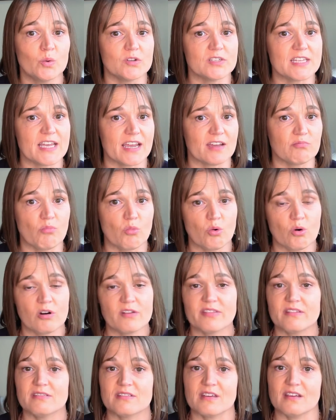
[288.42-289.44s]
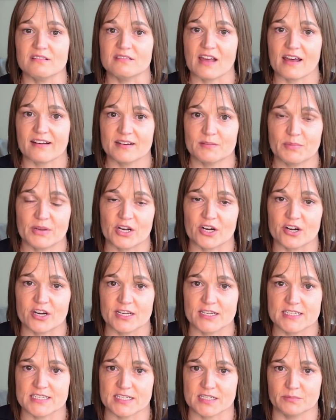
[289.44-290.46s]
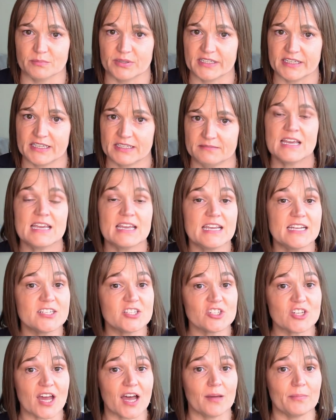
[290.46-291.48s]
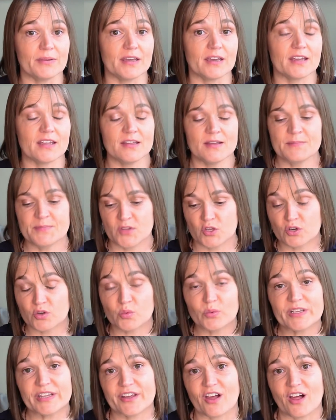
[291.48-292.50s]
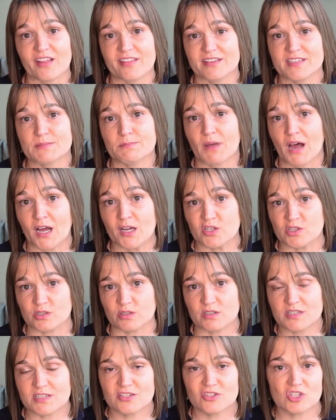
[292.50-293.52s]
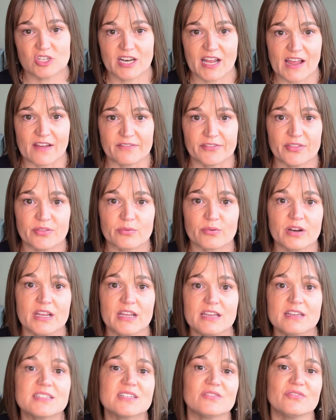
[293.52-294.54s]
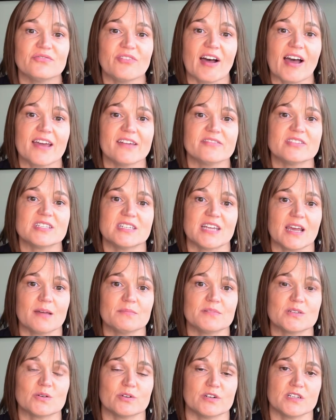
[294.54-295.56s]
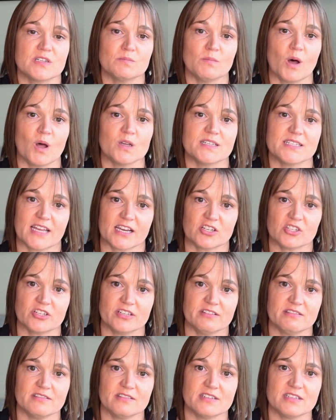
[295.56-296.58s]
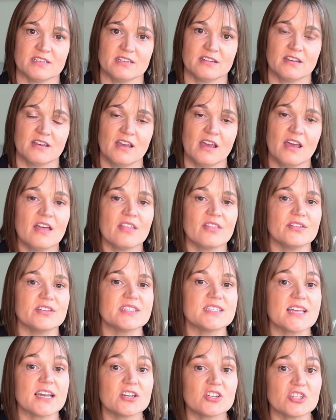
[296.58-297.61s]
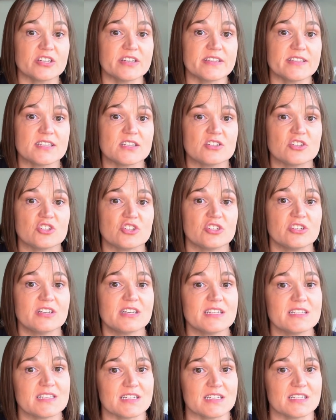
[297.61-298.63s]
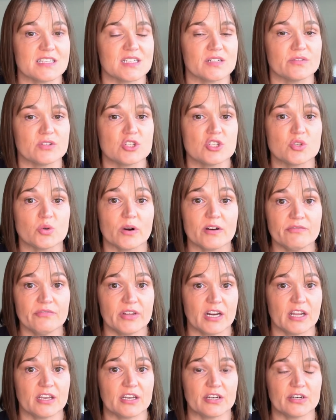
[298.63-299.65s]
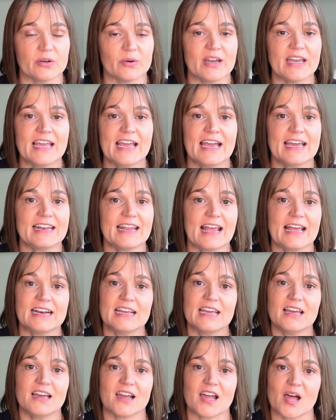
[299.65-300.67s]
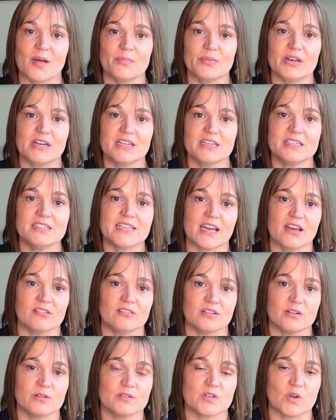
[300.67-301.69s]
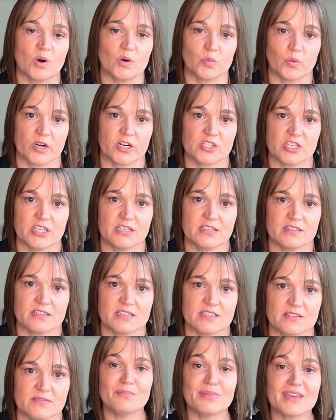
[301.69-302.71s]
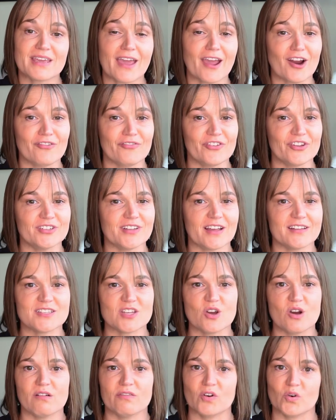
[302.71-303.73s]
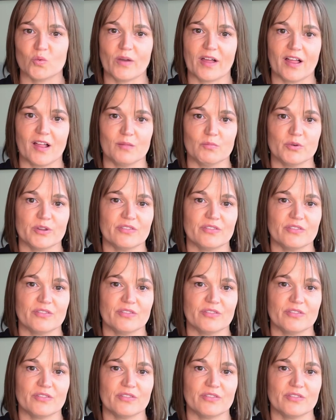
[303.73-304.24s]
will take more than the allotted period to complete. Each topic you could really call these modules, should have three to five steps or small sections. The sections should consist of a short video and any accompanying downloads or worksheets. Be careful not to overwhelm